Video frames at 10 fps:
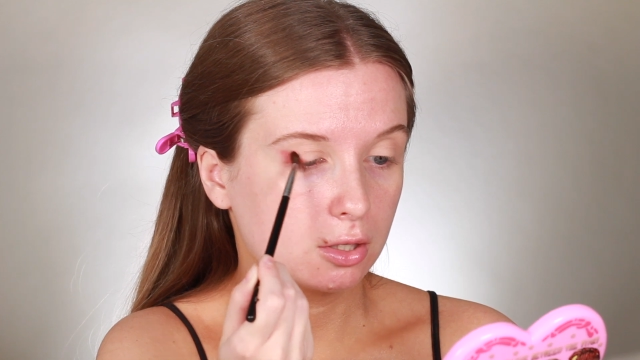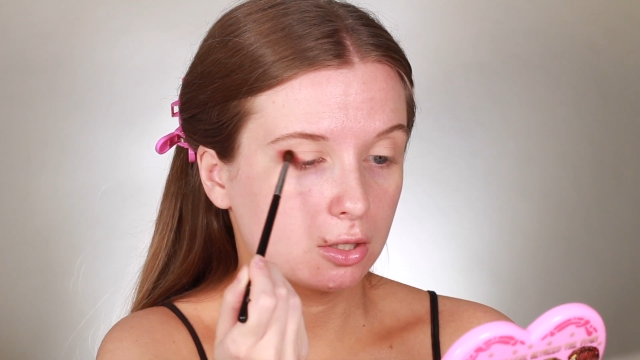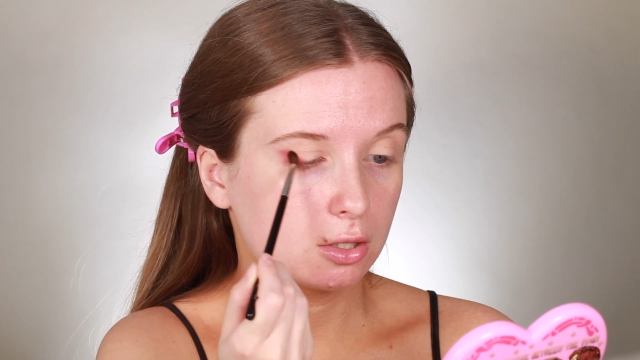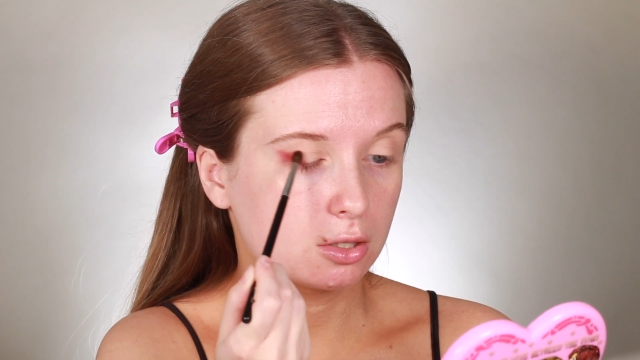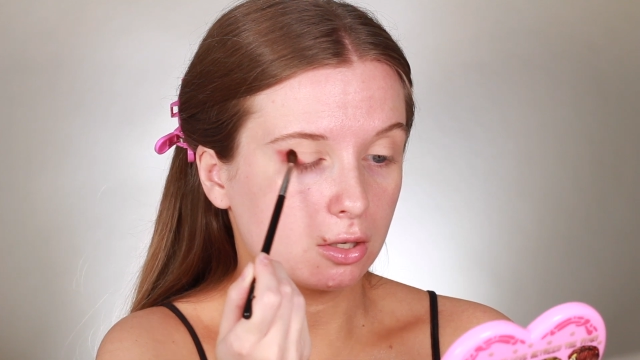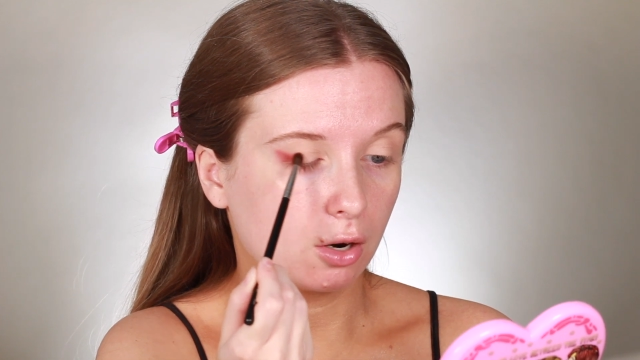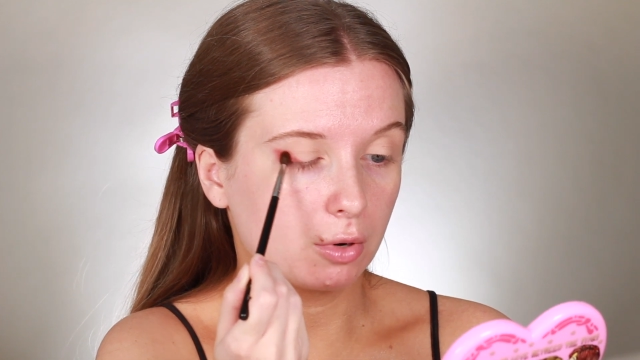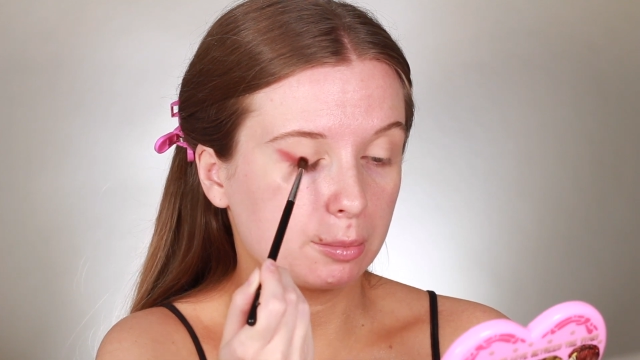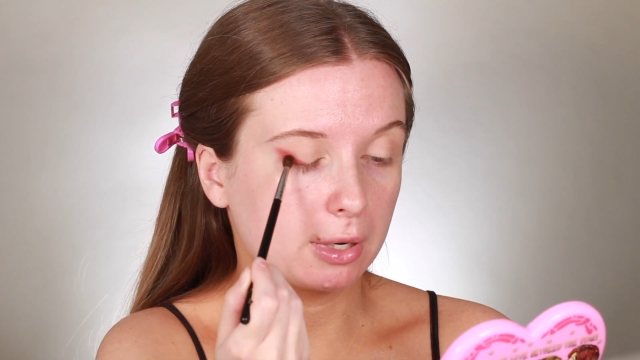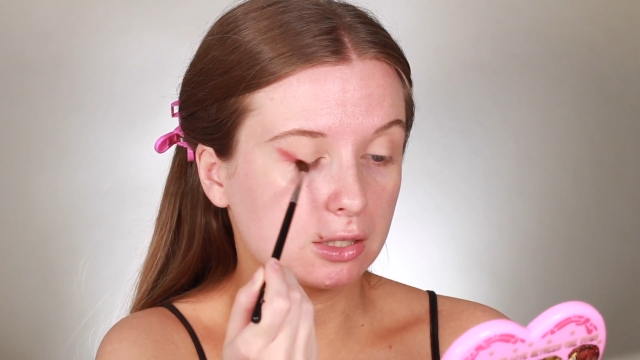start
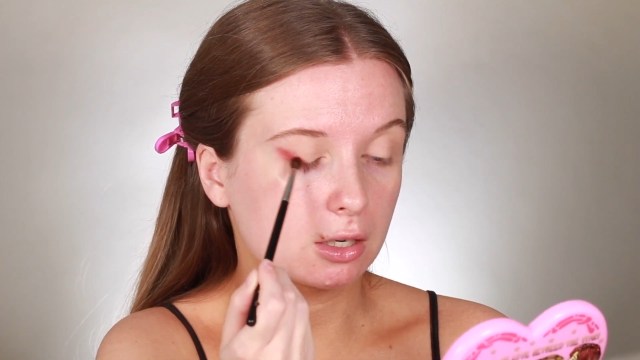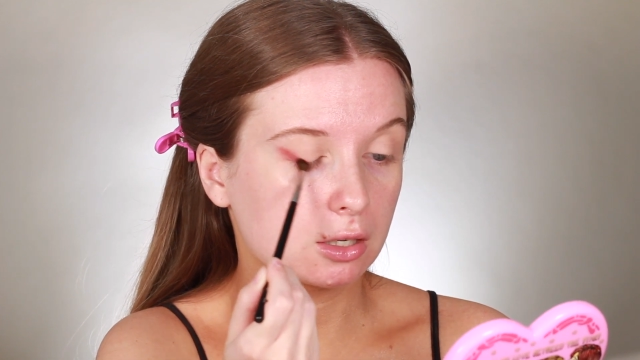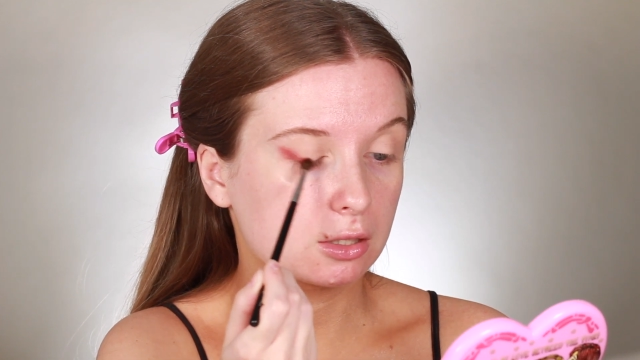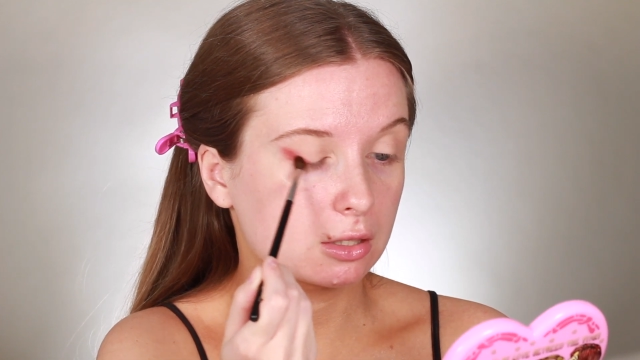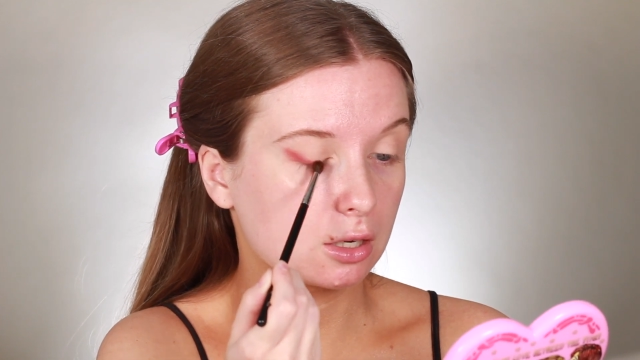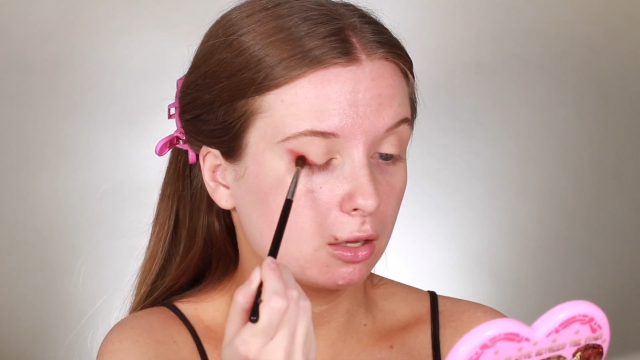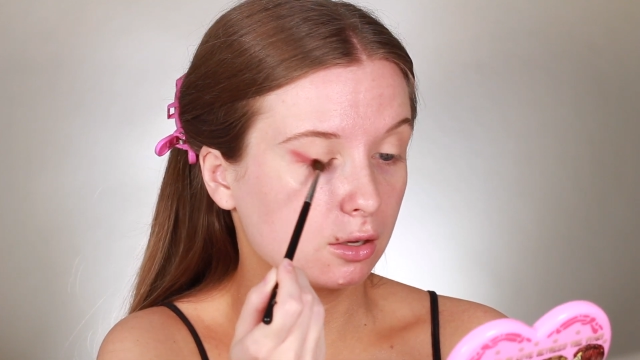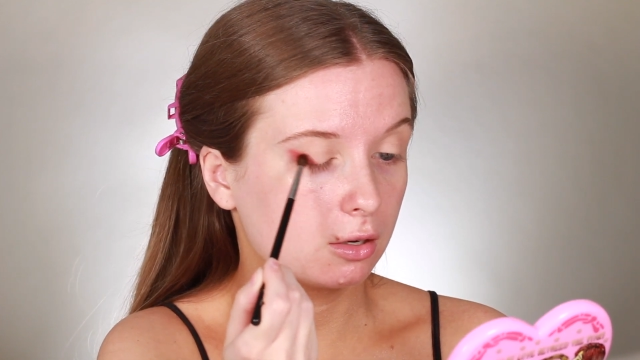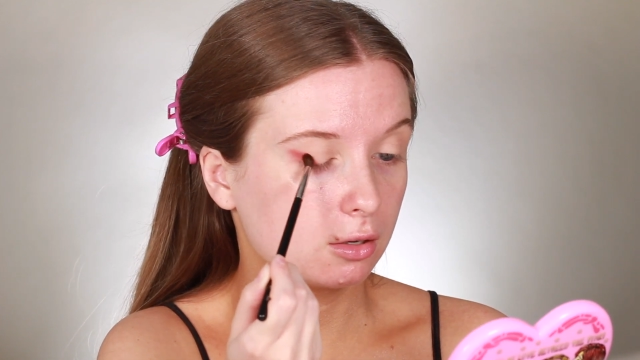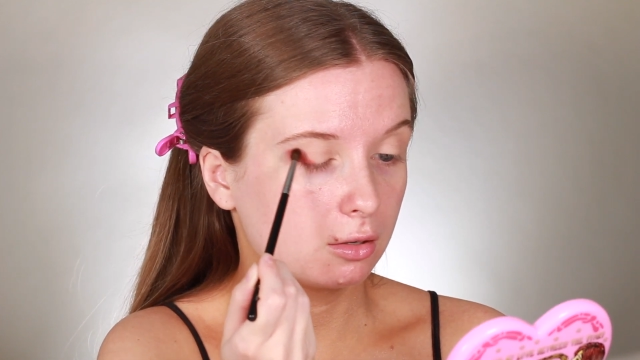with my darkest color